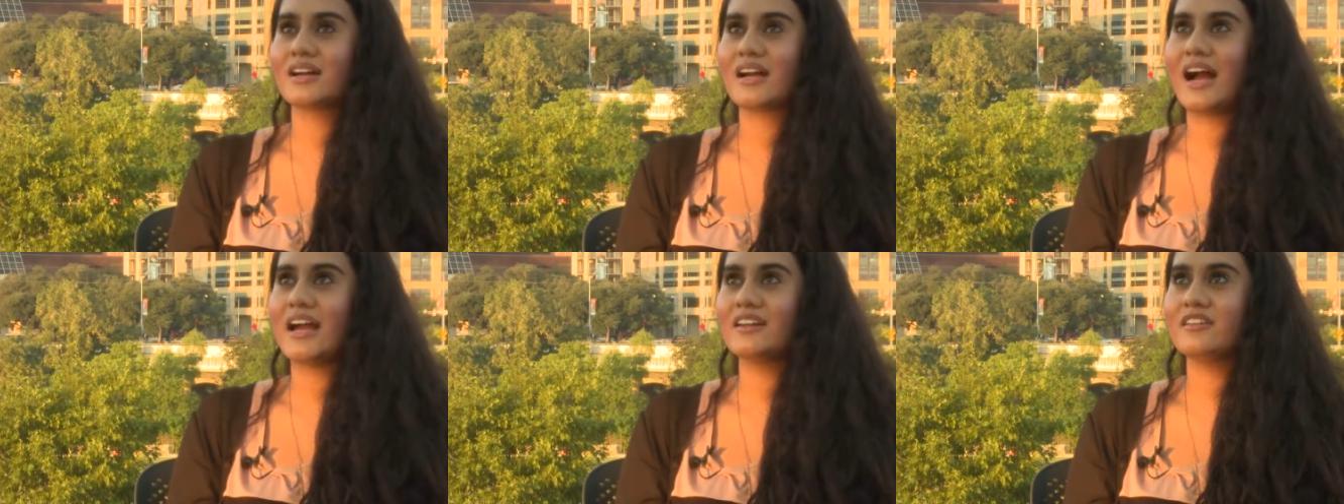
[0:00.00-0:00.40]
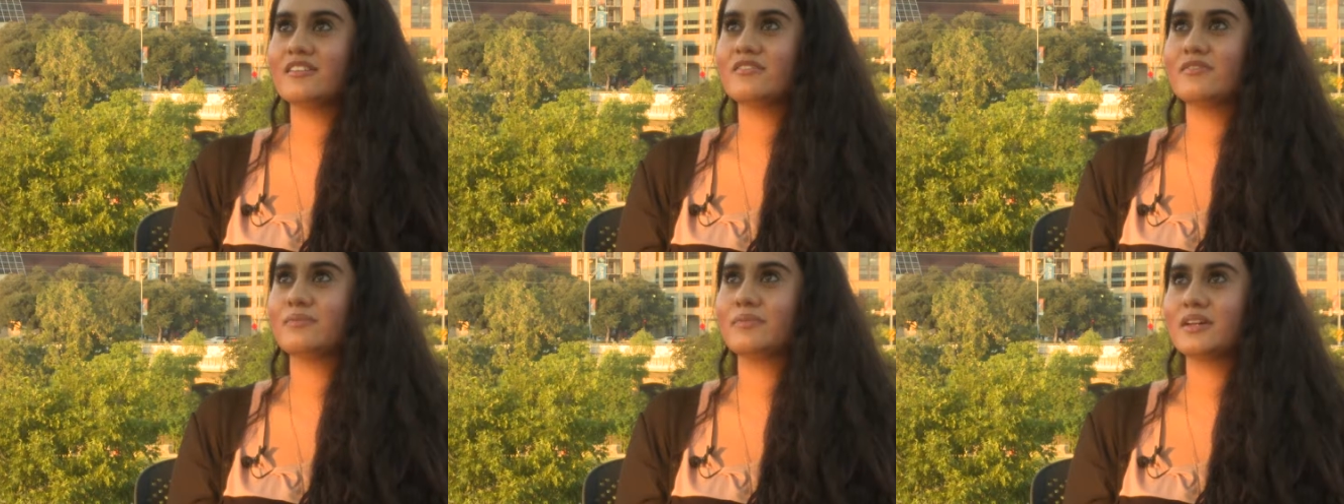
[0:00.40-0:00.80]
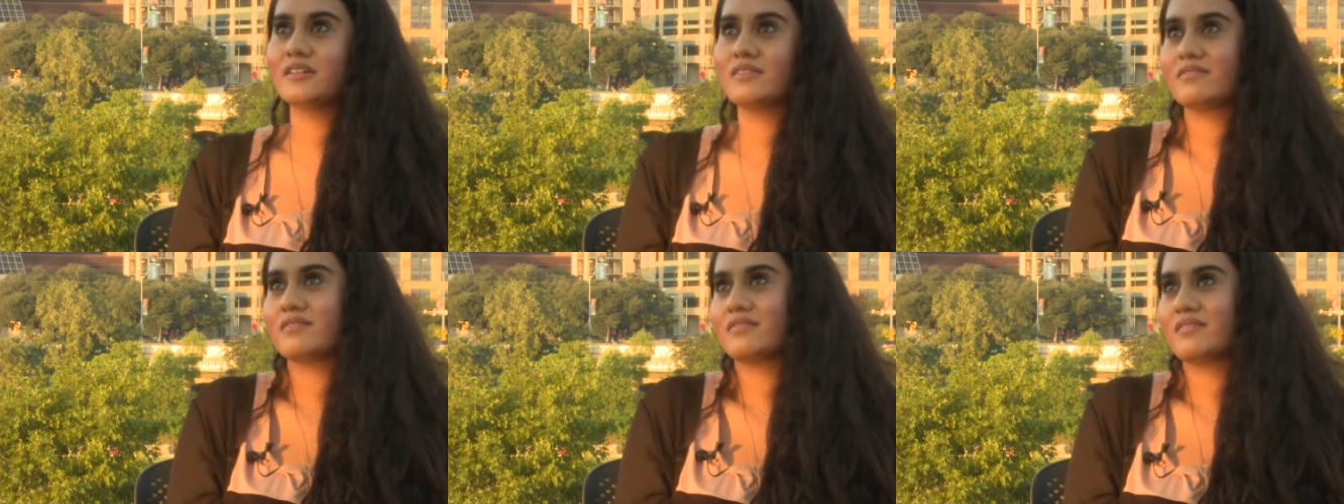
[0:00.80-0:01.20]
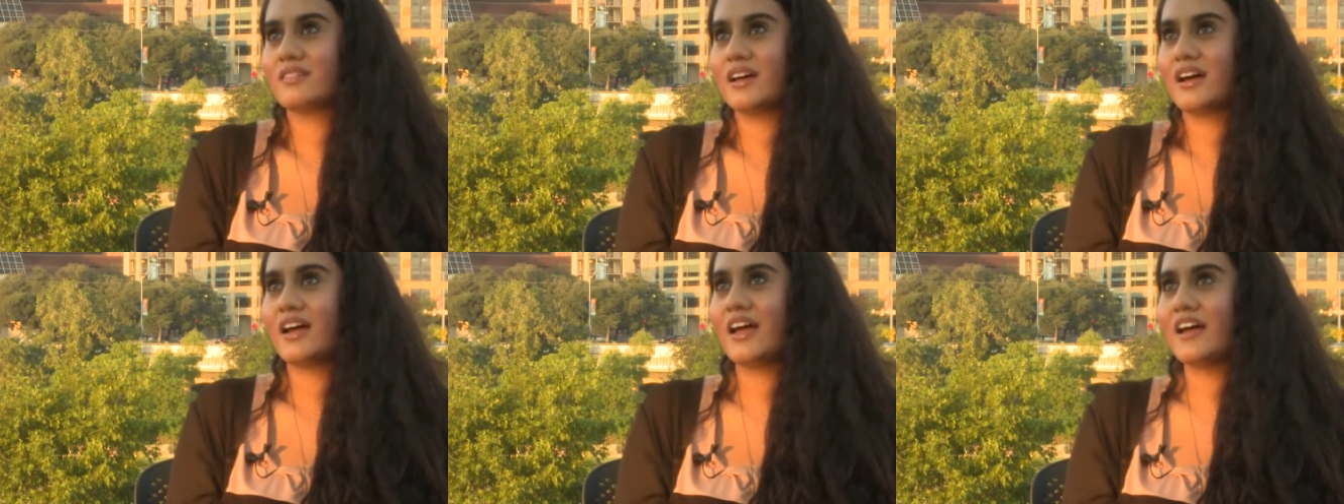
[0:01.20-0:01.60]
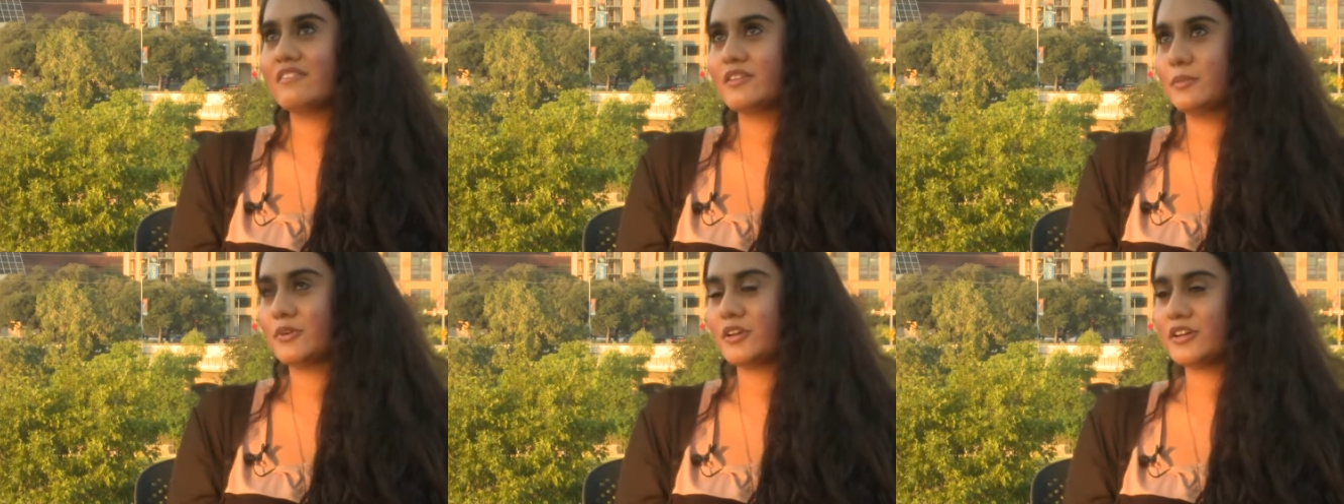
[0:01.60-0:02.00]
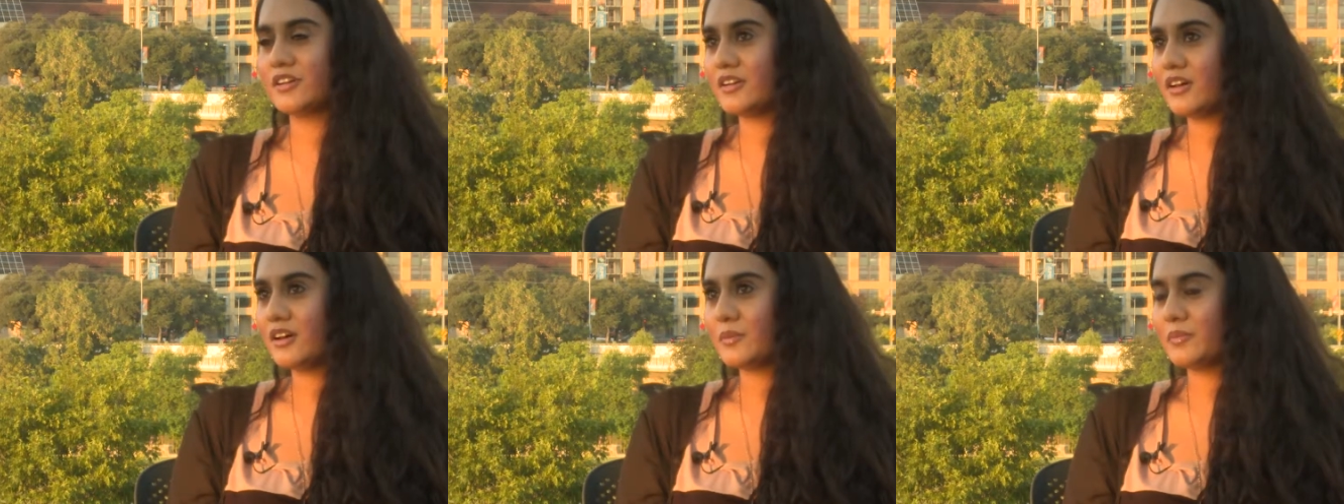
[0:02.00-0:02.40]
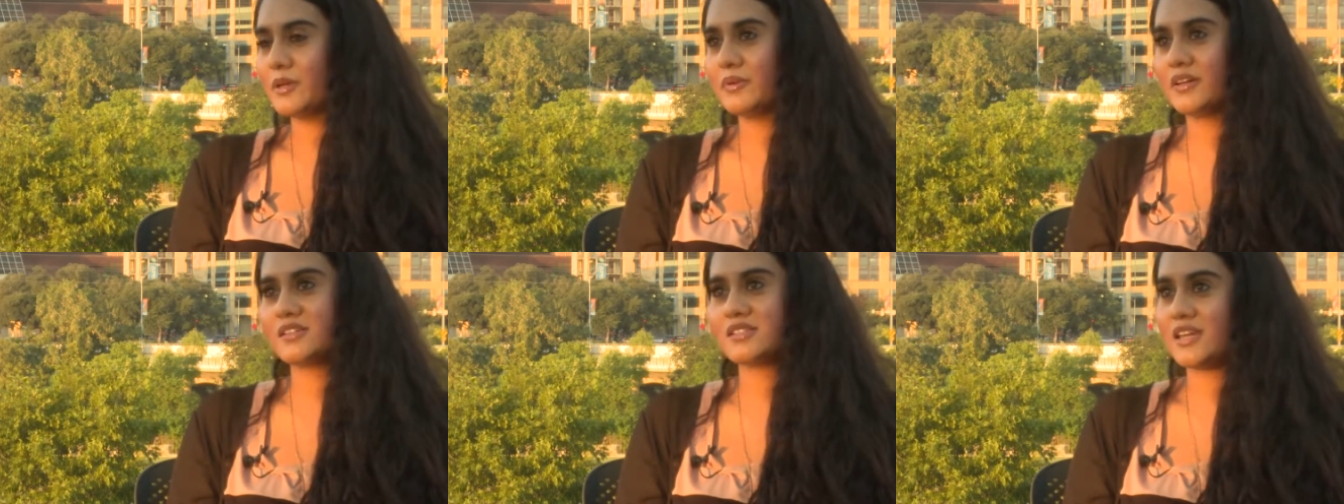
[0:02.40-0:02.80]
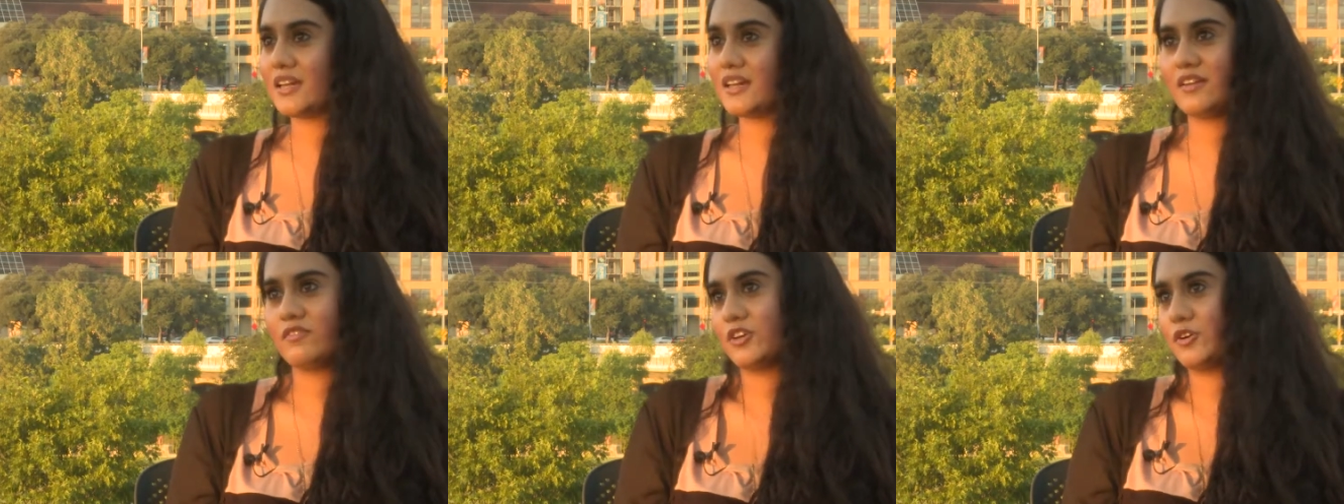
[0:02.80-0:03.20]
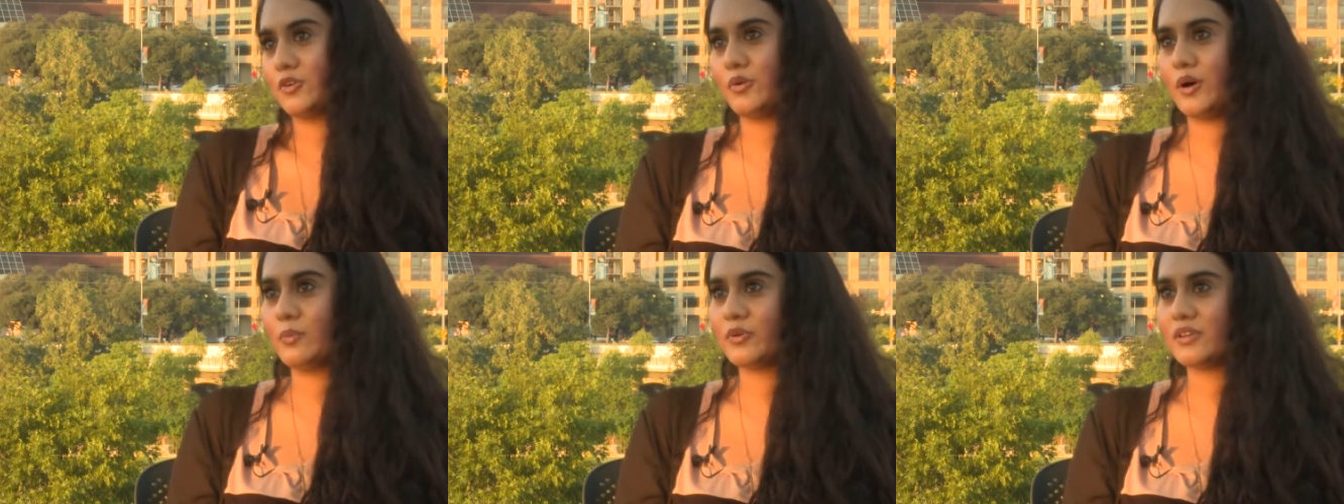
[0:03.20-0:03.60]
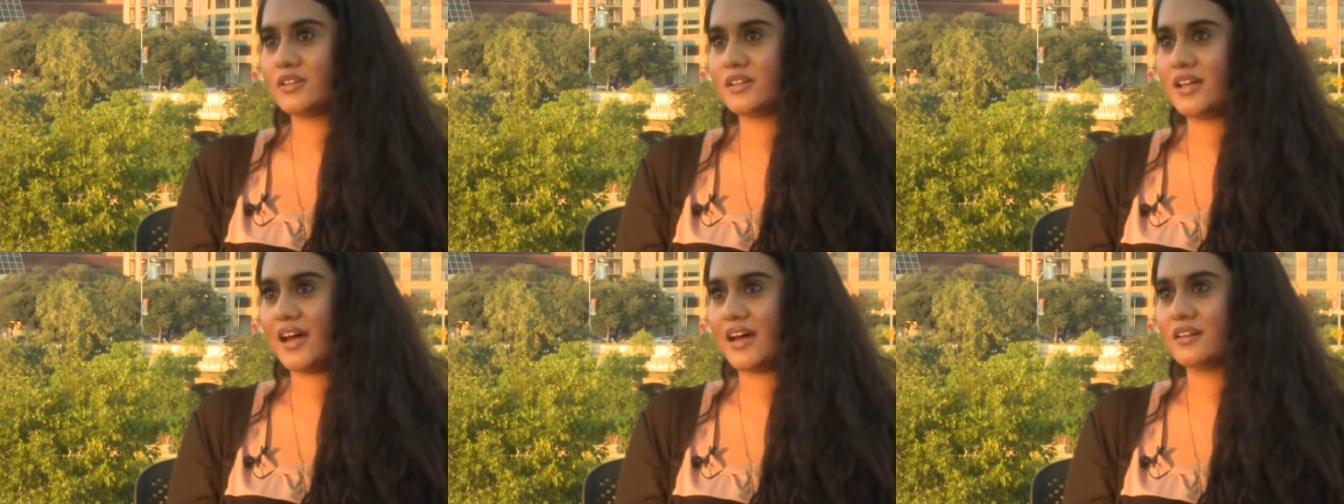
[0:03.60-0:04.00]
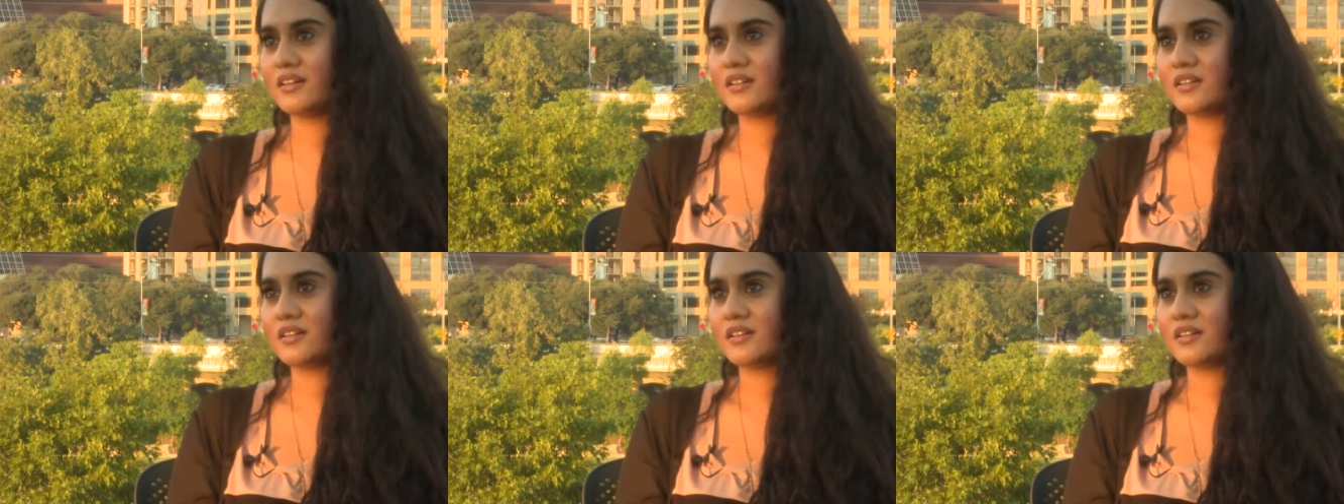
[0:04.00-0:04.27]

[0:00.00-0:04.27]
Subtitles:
kind of been a heavy burden on me because I never grew up with a dad.